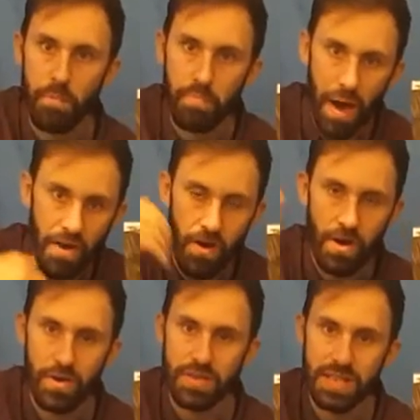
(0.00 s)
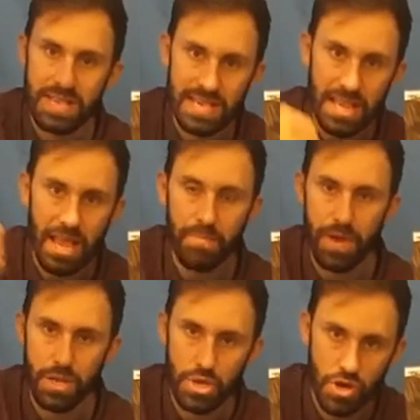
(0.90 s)
burrow to sleep
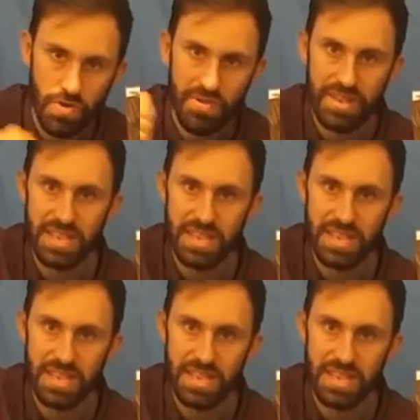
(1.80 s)
in during the